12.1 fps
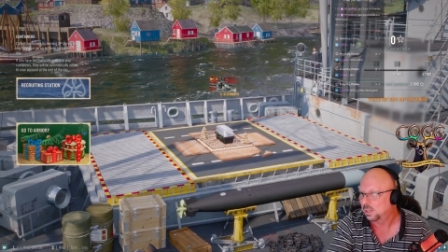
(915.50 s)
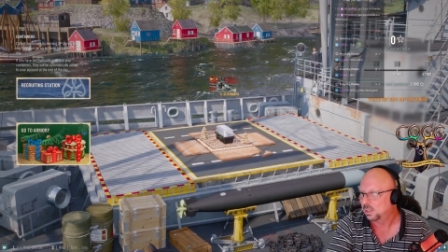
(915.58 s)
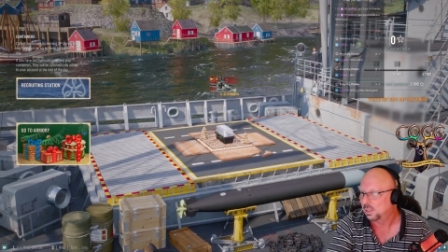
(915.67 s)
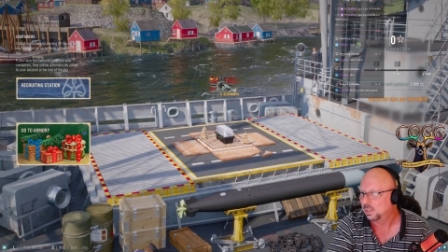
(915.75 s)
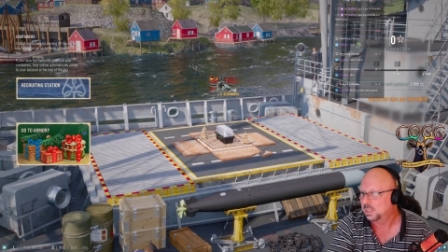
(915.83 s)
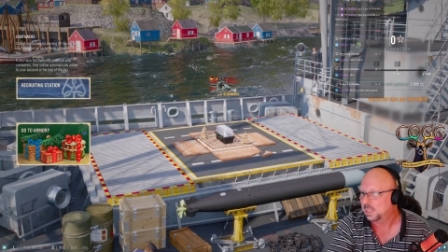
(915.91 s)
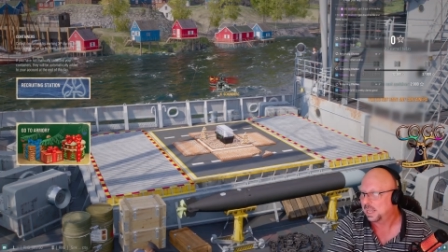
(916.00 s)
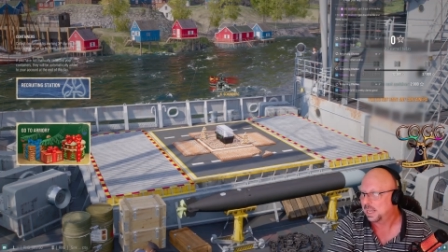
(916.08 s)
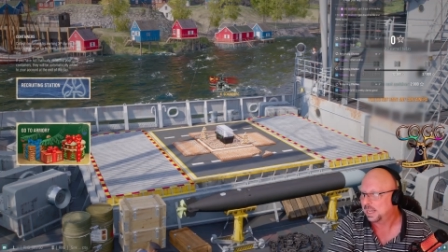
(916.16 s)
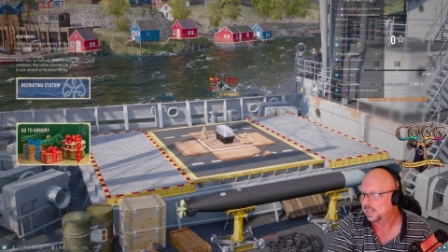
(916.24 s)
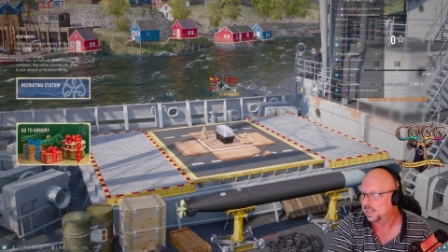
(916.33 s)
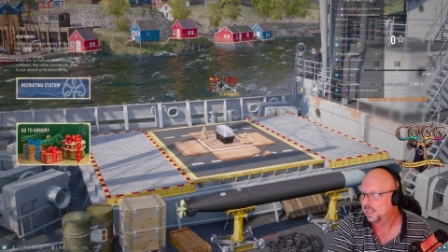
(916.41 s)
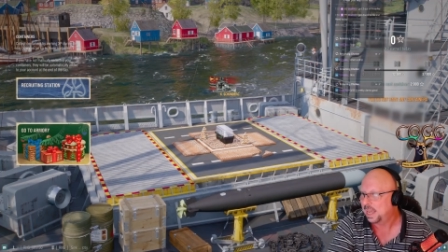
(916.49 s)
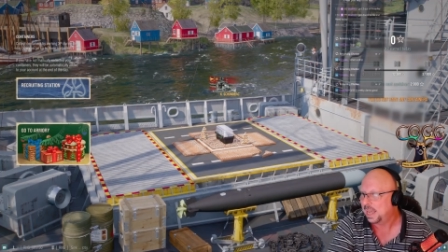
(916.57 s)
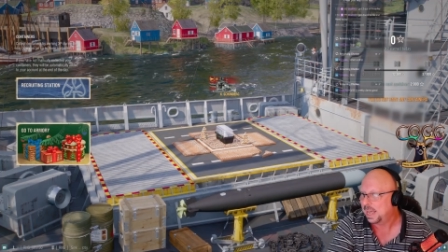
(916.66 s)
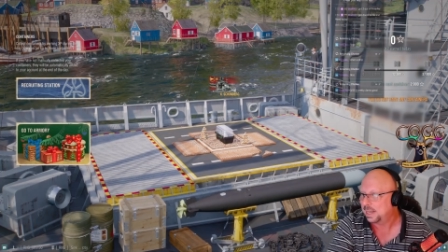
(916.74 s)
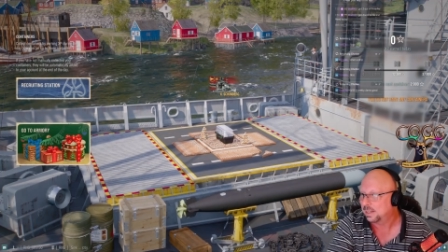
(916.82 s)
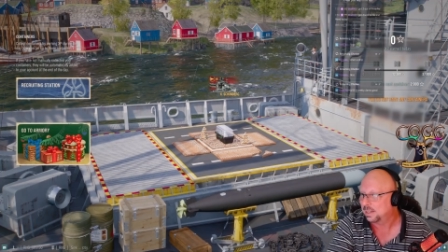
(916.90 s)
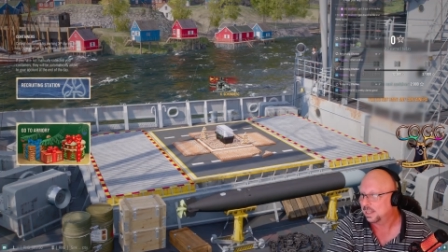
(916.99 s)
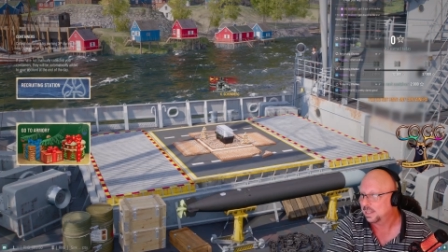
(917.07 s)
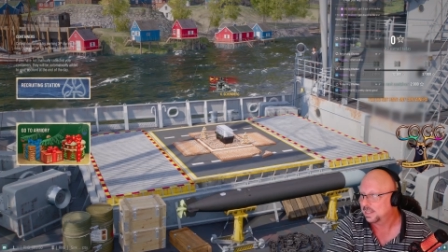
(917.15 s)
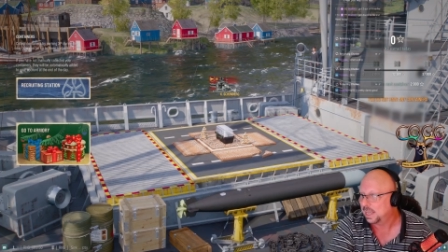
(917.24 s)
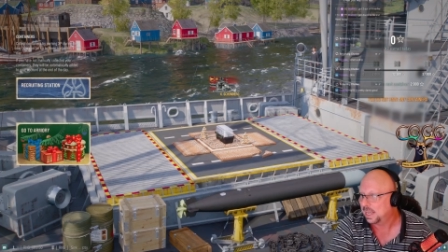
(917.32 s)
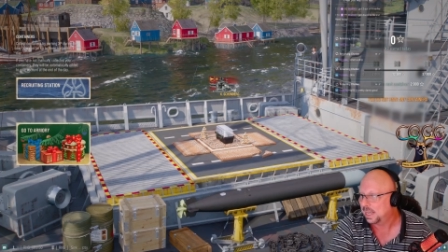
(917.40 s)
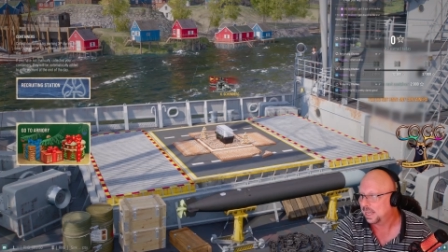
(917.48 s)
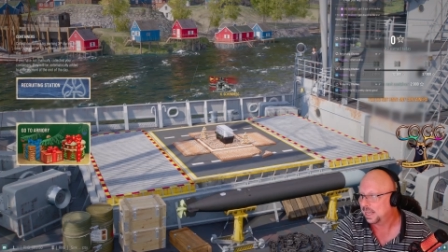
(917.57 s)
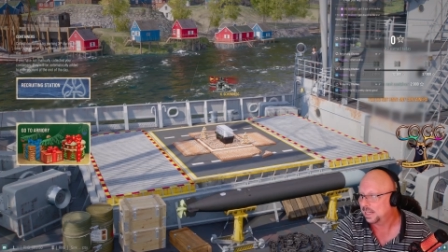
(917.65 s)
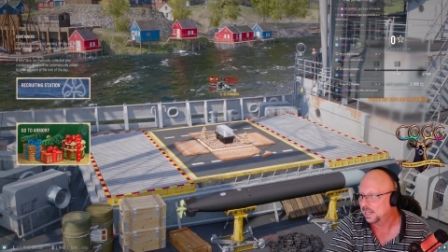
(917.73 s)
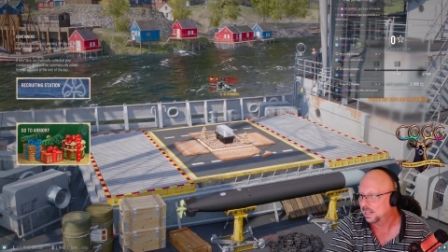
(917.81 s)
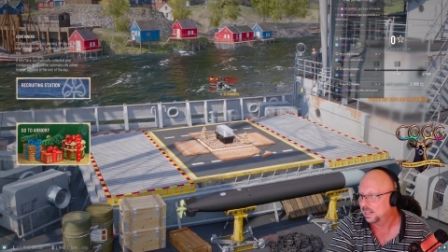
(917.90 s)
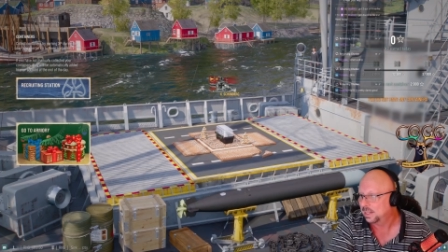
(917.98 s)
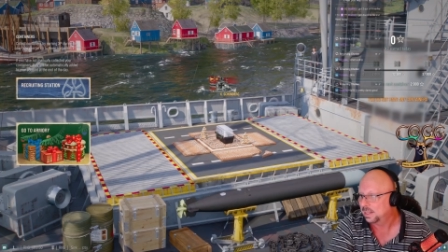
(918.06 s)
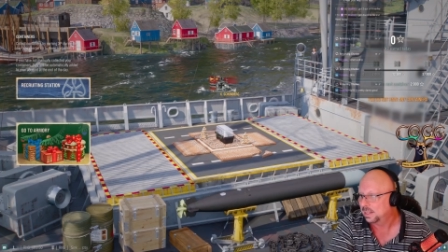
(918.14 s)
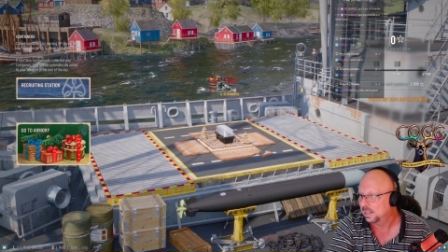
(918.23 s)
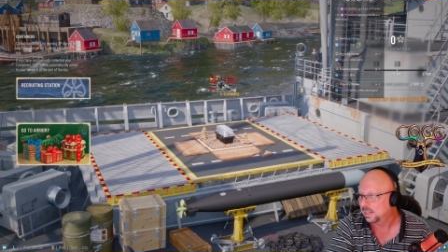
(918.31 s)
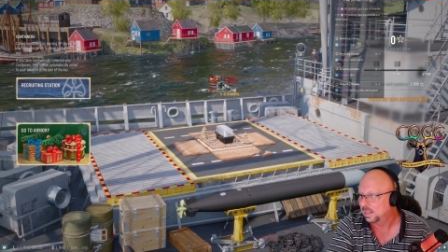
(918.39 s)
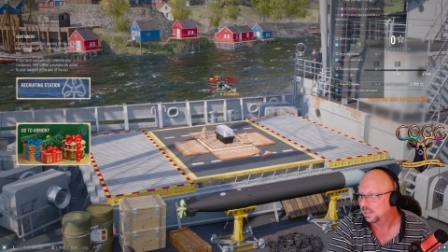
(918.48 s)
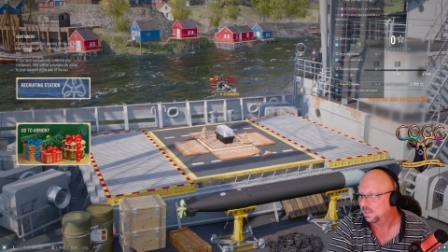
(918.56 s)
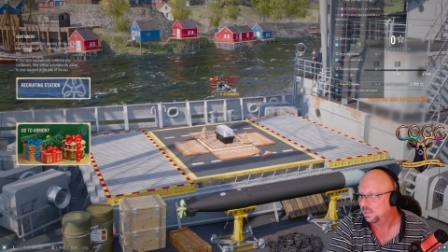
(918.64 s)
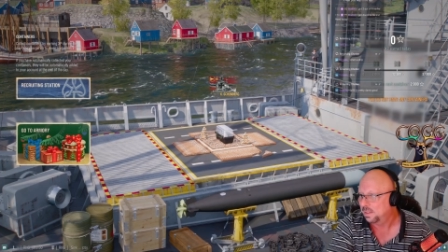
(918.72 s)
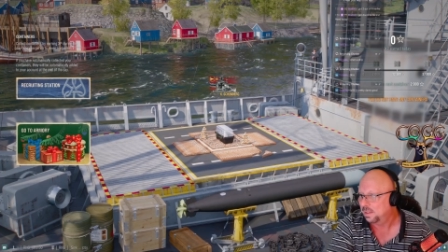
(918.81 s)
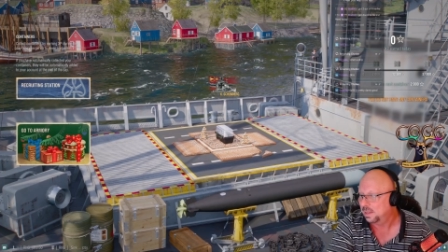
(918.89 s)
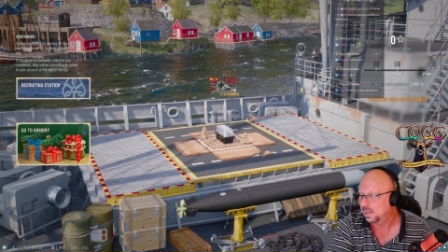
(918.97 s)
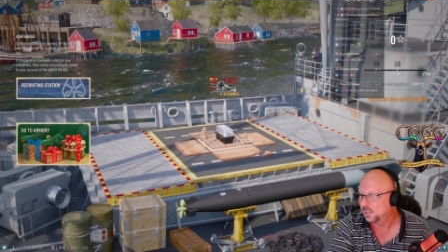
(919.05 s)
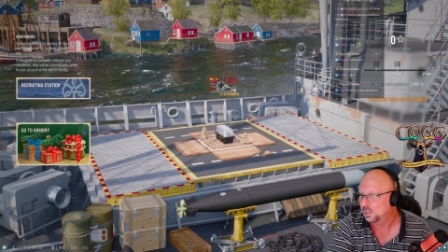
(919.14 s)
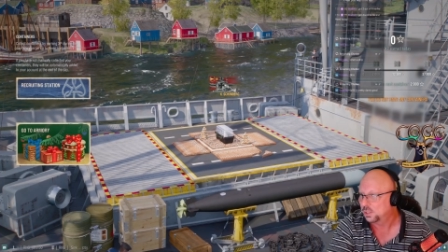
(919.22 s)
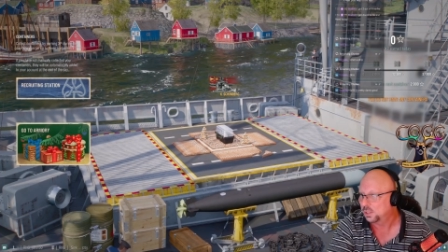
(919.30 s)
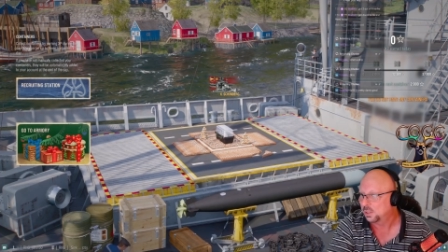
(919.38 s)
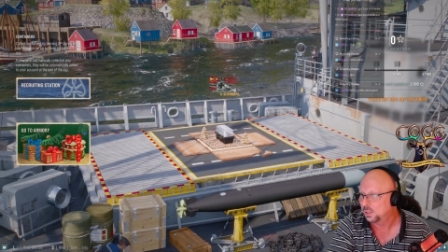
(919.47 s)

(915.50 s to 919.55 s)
Let's hide that. Let's hide this.